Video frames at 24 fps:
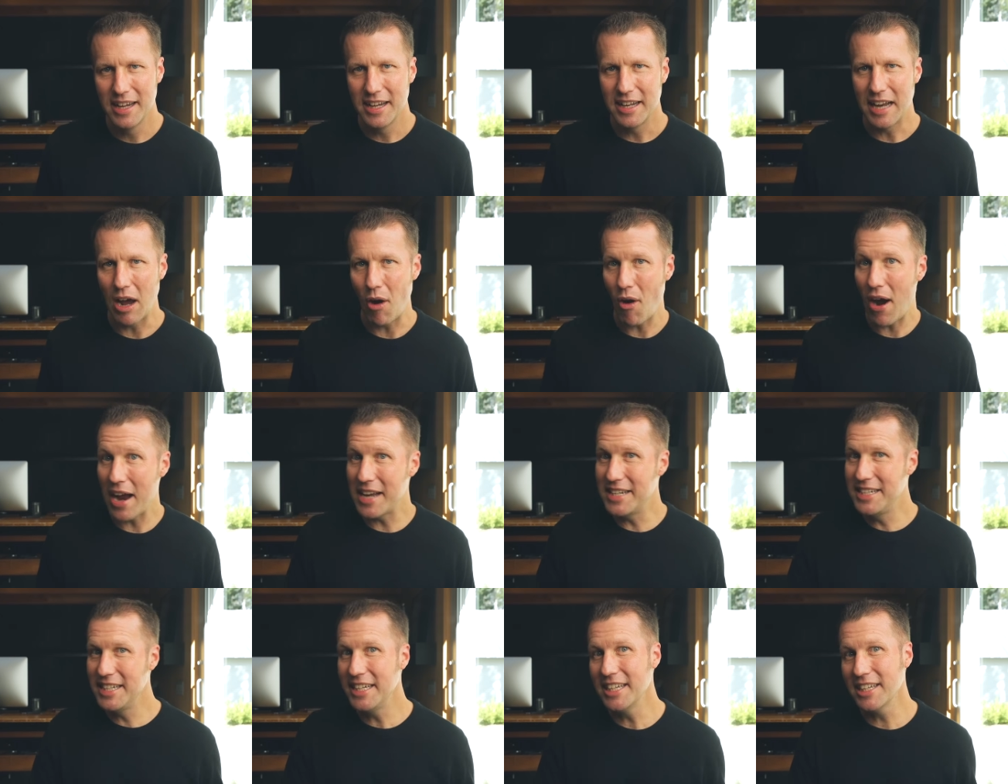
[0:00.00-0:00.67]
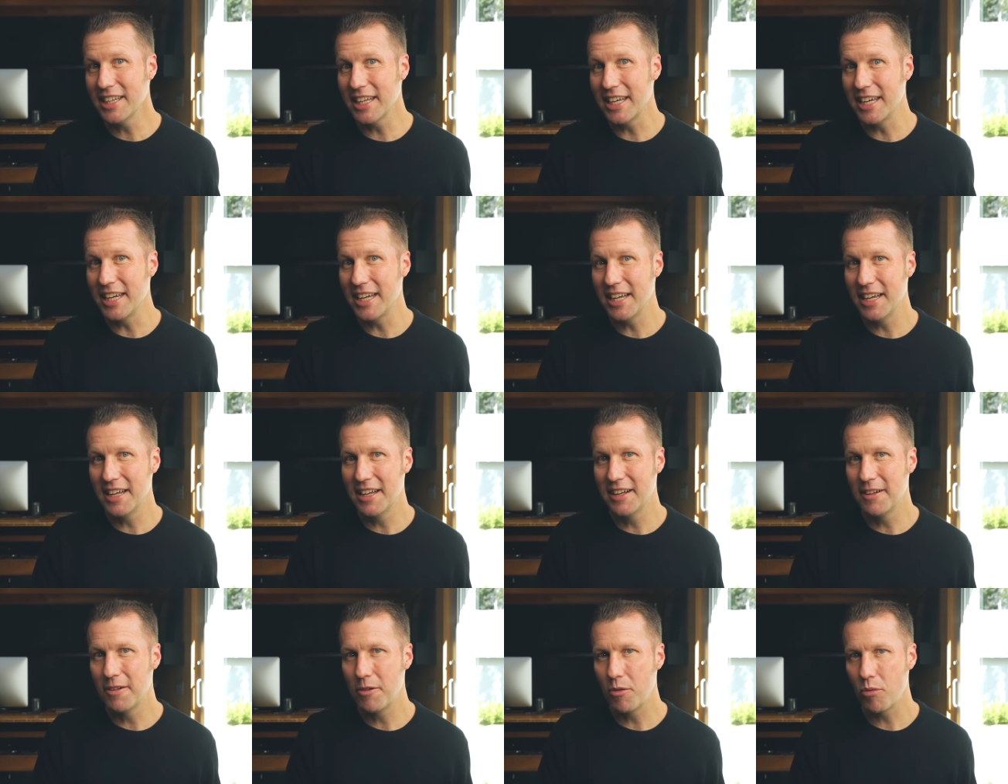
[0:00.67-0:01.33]
Now, ideally,
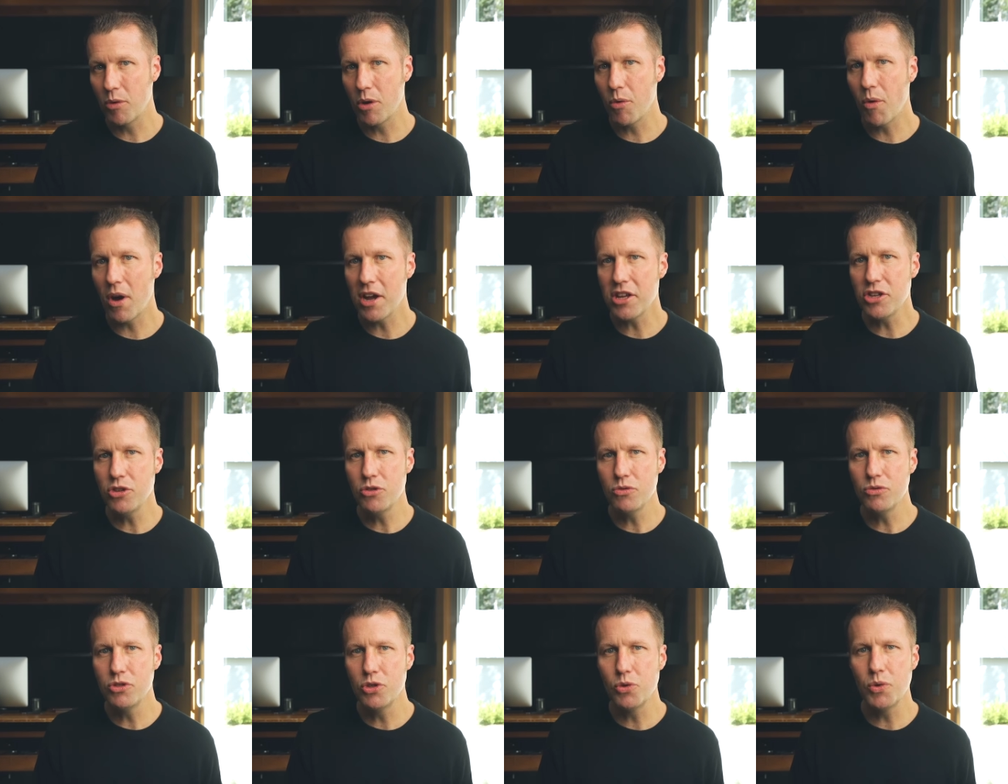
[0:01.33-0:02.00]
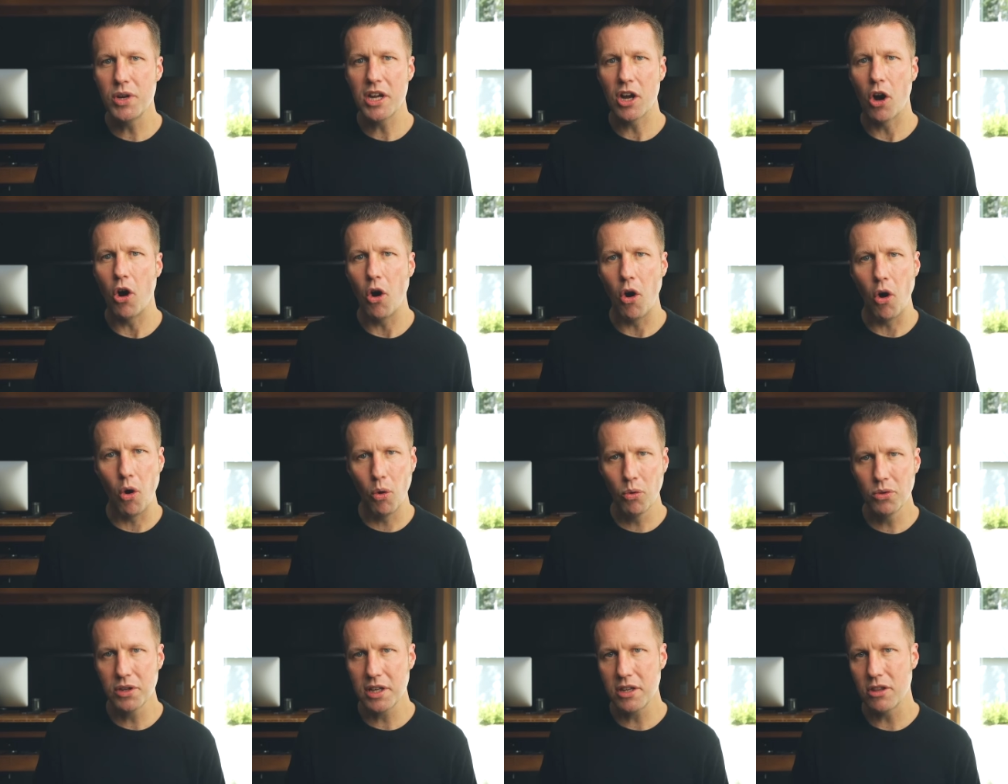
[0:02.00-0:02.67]
we want you doing
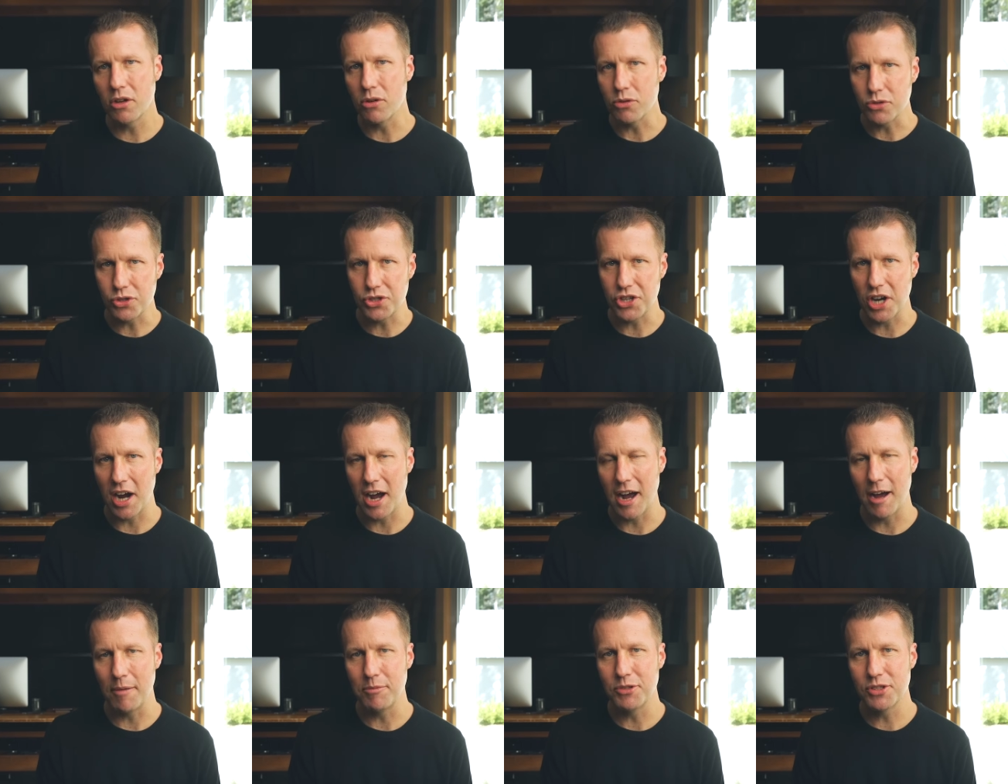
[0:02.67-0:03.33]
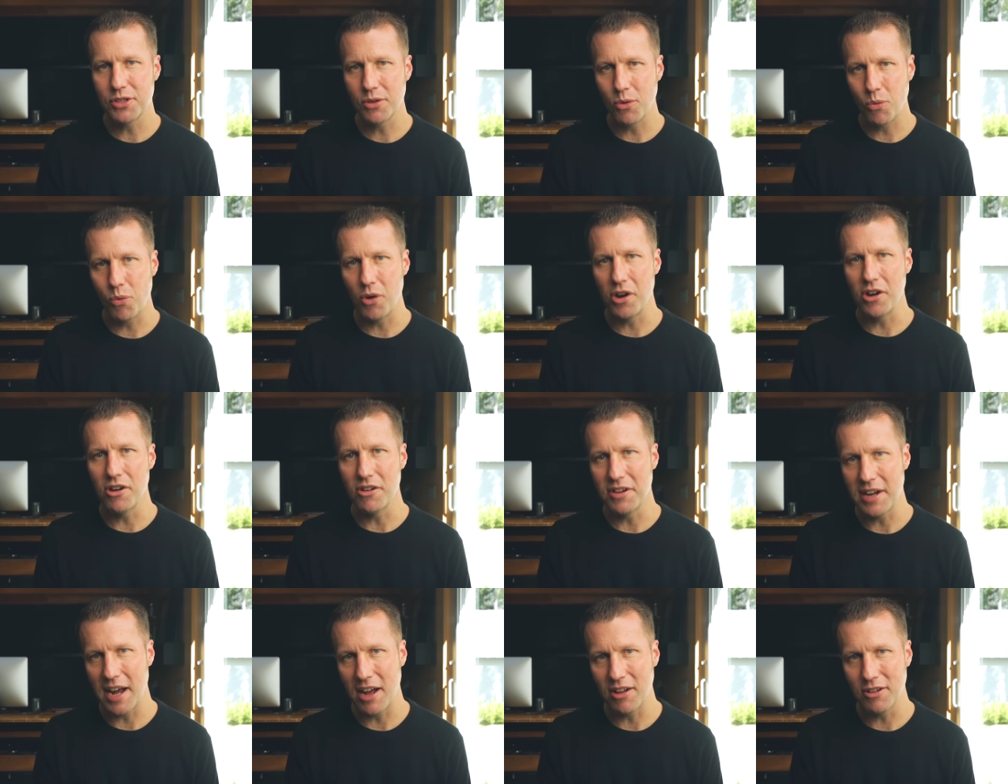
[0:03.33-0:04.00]
only those jobs where
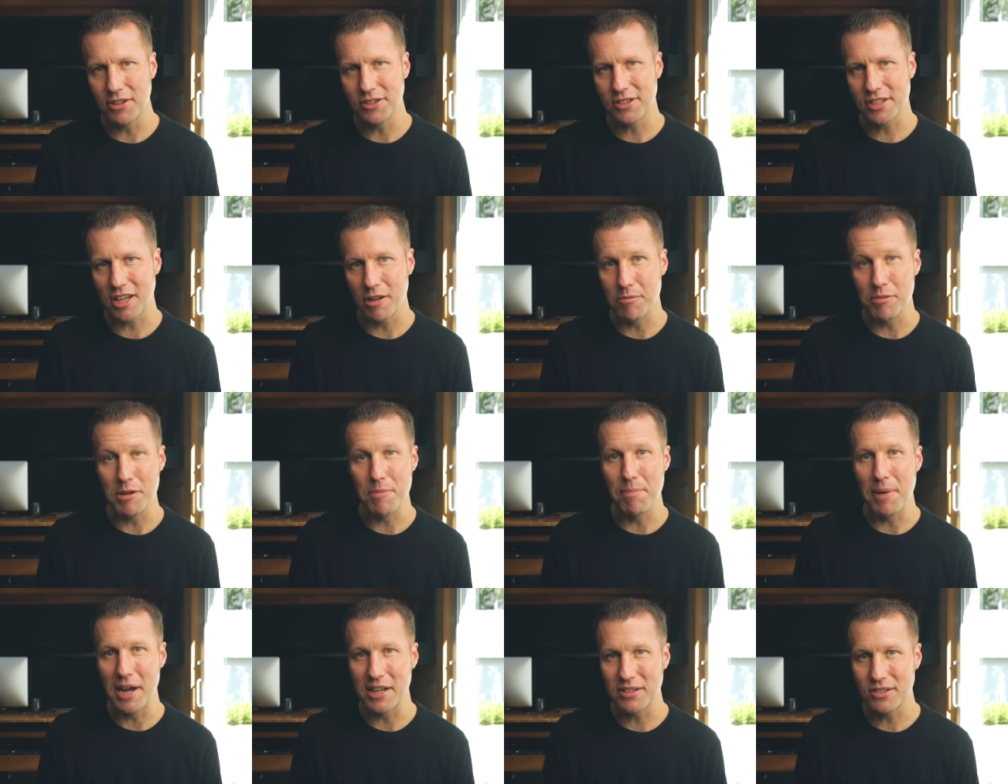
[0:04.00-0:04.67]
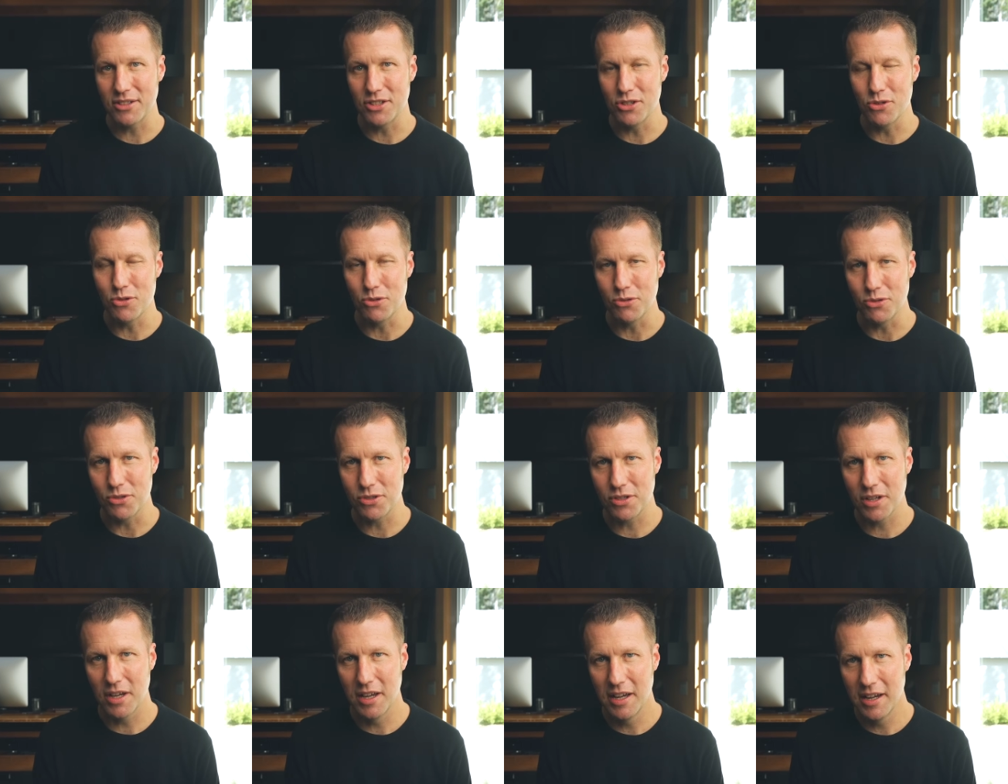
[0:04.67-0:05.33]
your talents can be best
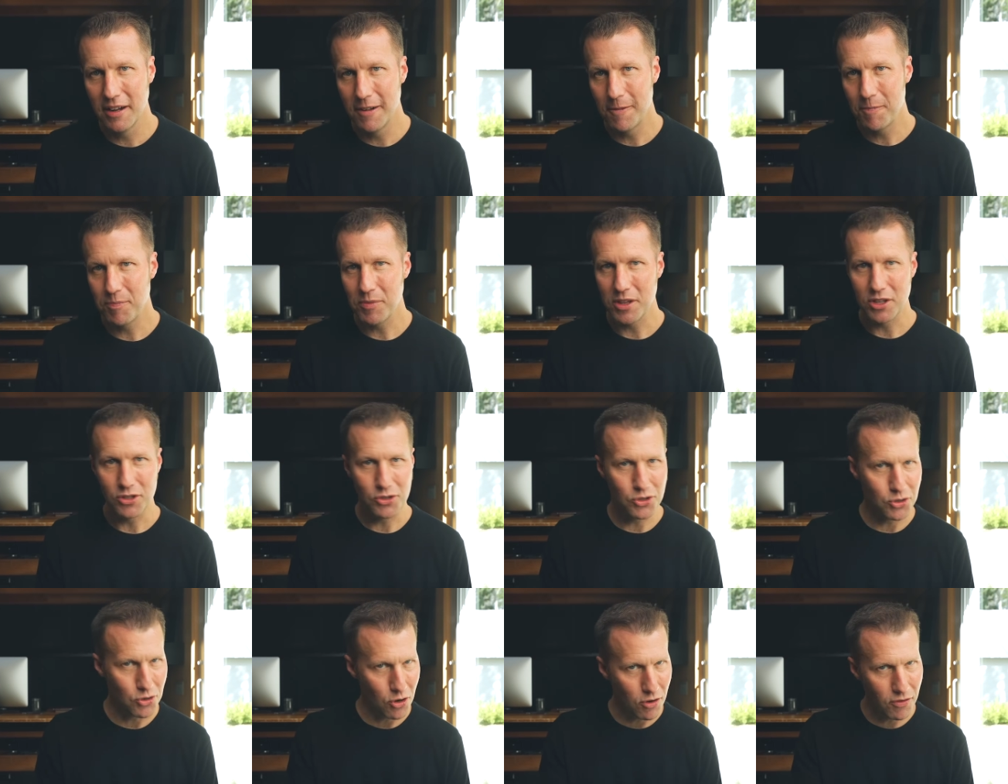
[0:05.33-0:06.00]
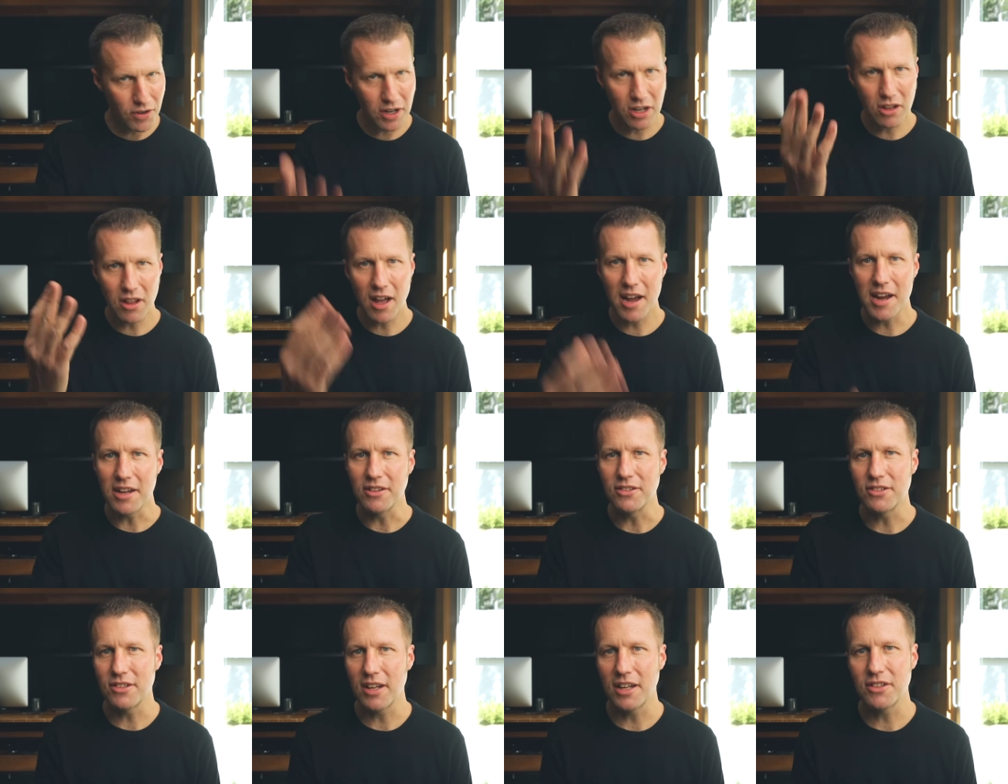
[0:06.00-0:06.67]
used. Serving
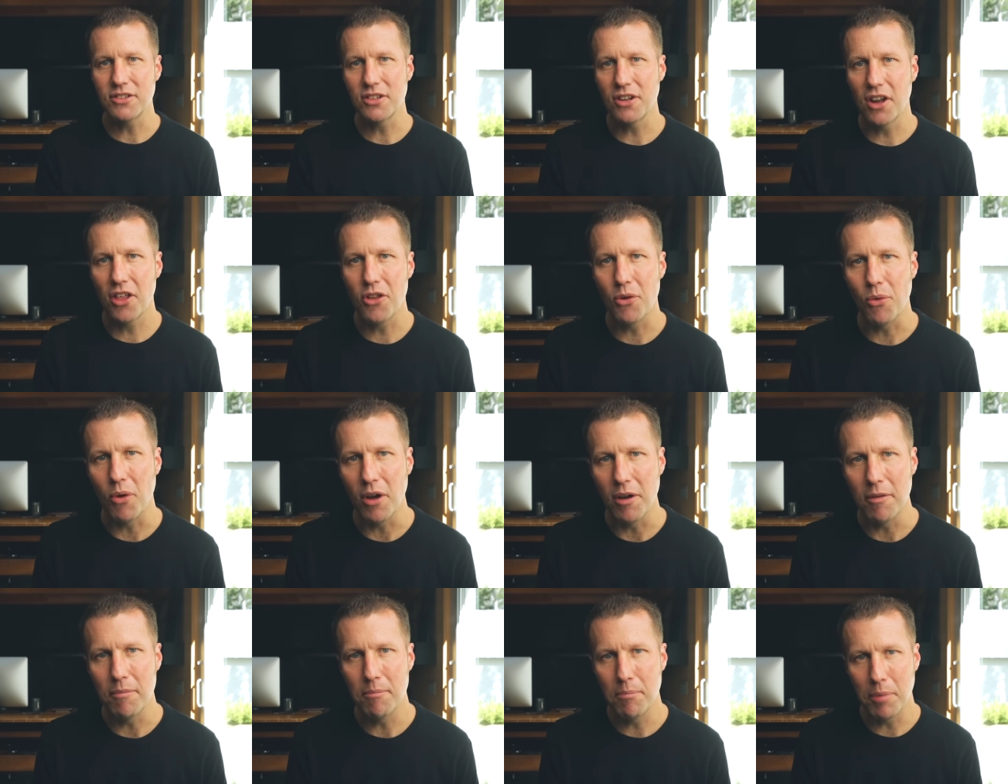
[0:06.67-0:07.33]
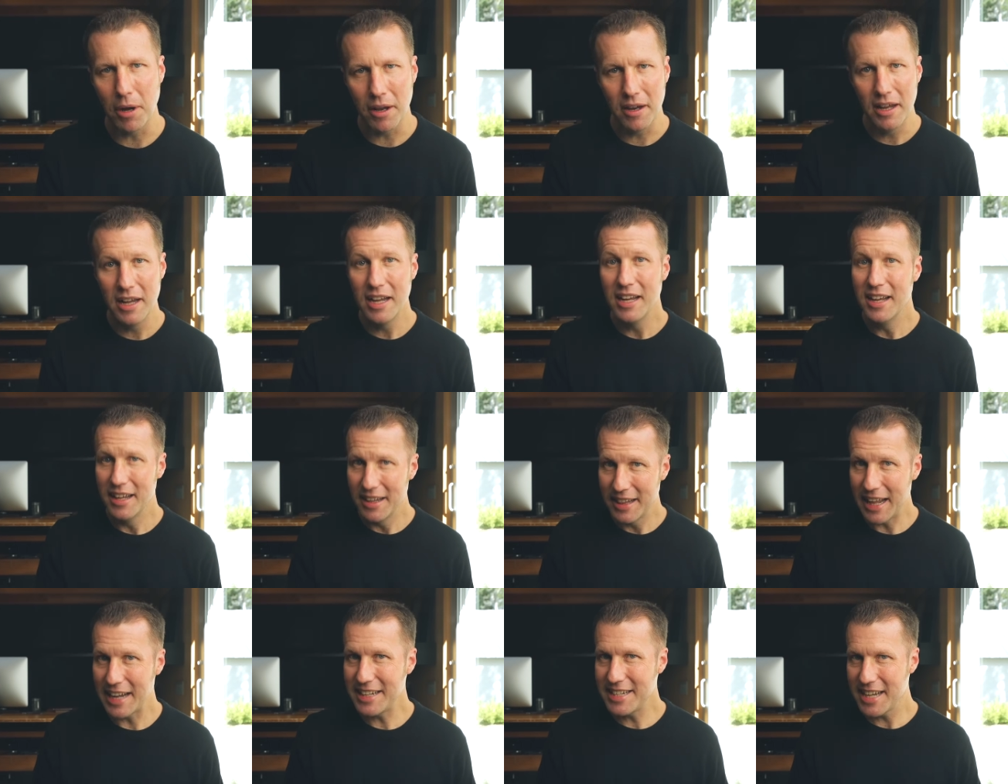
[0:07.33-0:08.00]
clients, that's another one. But
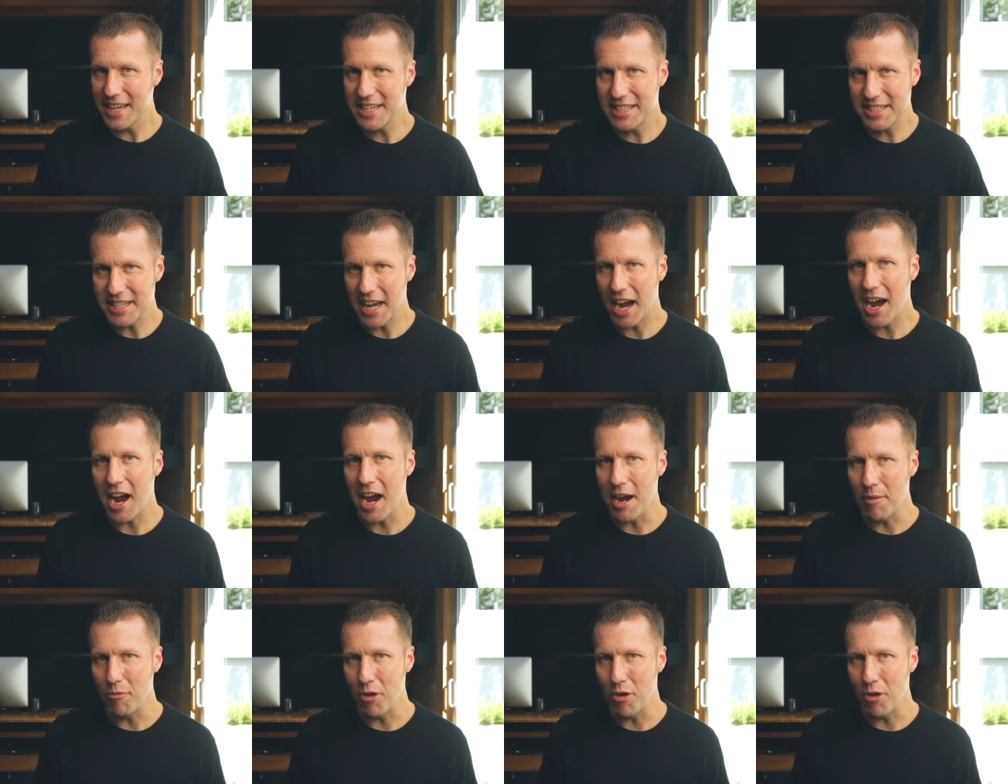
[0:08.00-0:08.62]
that takes time,